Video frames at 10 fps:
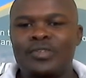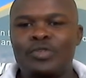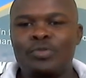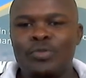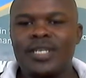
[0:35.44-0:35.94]

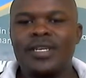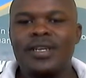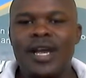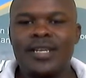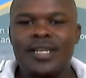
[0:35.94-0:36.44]
to
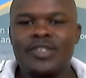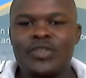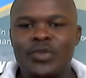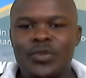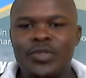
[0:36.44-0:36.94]
be
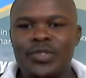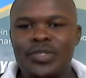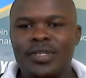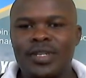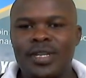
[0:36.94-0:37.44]
guiders too,
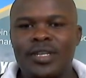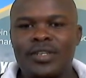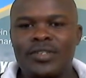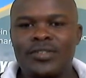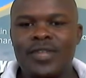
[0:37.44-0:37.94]

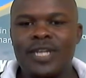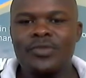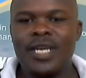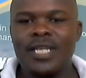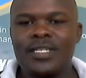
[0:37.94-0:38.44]
so that
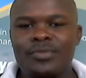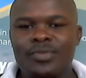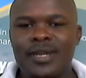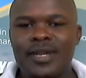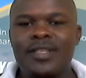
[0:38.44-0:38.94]
we can
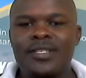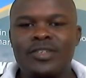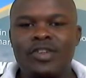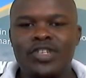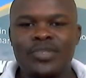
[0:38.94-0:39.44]
spread
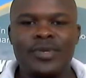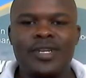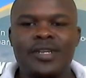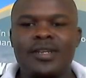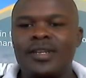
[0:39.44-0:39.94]
this
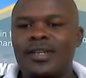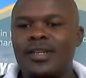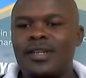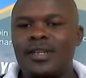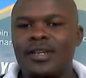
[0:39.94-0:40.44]
gospel
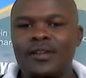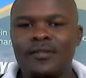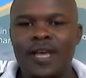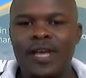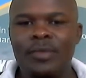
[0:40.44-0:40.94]

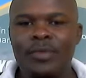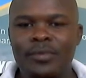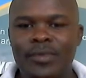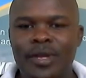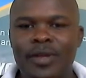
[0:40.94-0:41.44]
of
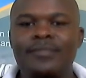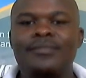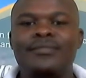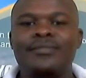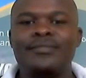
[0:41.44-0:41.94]
MMM
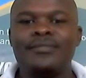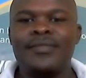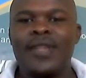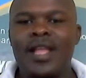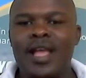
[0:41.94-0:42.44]

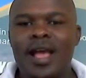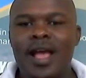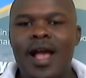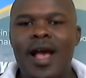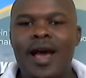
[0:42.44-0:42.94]

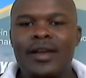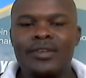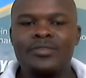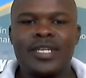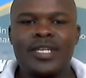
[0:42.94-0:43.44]

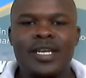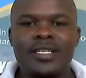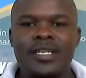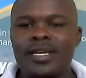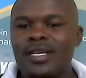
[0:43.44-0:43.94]
around
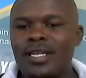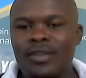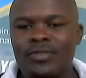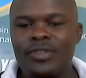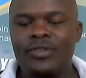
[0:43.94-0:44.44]
Kenya and
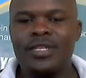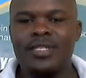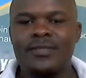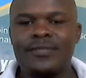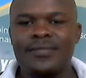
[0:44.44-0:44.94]
around the
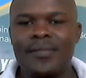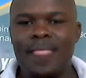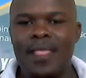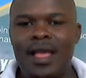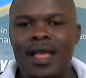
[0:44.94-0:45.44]
world.
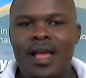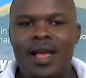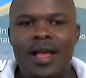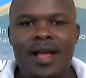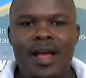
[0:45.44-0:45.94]

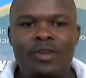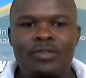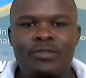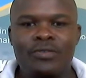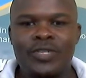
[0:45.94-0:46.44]
I
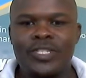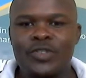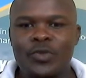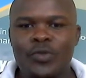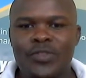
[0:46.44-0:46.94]
would
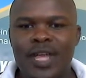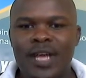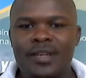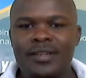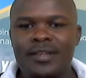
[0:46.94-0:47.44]
wish to
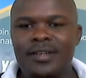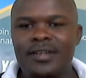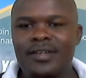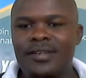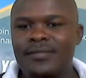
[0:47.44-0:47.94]
thank
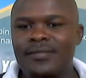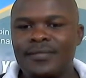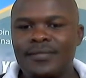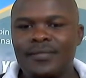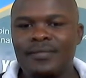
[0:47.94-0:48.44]

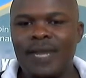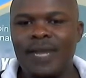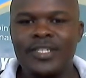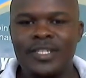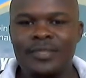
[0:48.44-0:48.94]

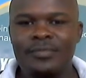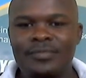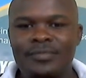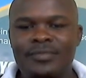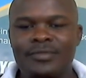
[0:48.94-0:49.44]
my
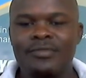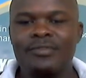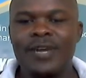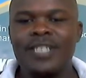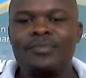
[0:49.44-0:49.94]
team
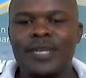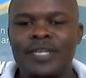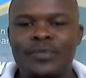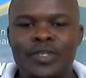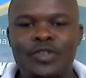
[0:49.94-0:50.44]
who has
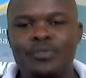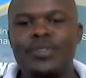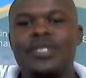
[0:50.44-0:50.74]
made me to